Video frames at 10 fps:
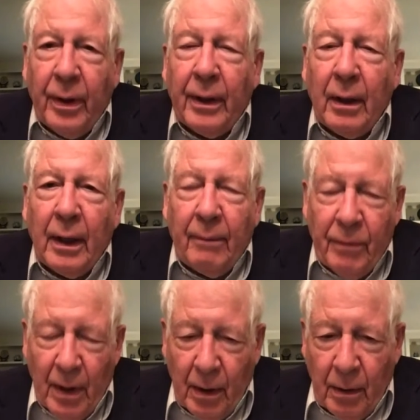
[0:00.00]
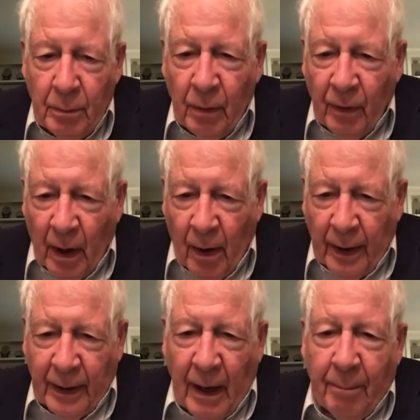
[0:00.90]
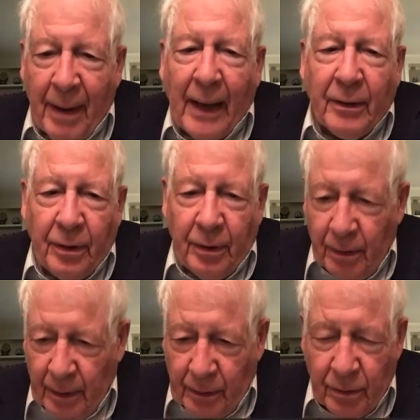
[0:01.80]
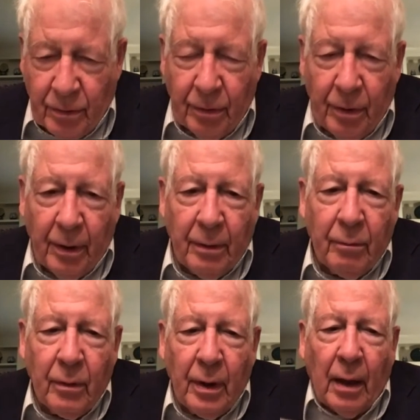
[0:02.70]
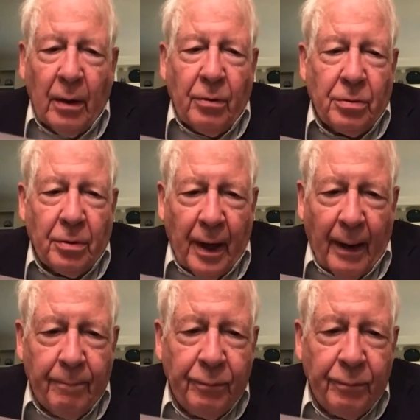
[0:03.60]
we'll move along and come back to you so you can not lose your time.